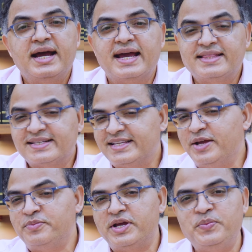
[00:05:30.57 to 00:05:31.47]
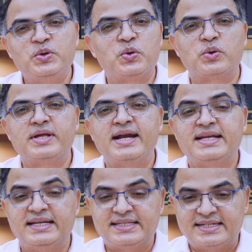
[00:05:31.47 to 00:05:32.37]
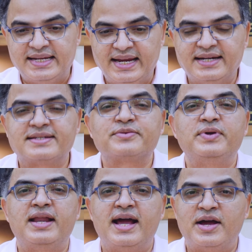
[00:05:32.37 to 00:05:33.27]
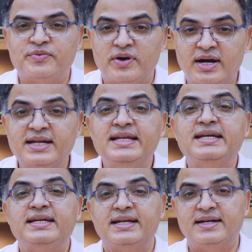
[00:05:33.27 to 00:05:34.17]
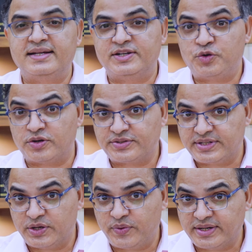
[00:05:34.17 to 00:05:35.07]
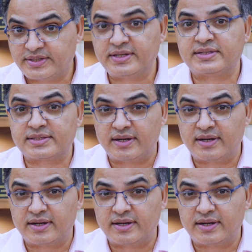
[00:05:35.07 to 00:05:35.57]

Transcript: At the same time, you know that states will have unintended consequences,